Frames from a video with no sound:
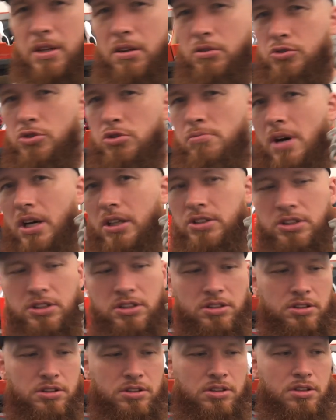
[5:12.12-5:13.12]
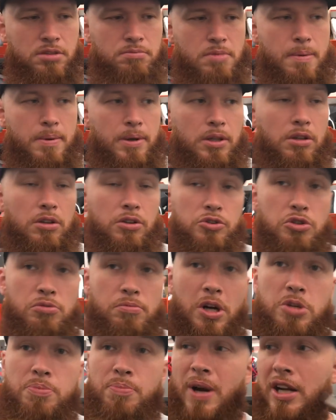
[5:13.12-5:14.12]
a little too much. Maybe a little too
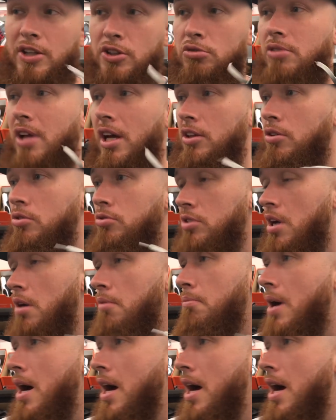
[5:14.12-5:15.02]
much, but I do like those gum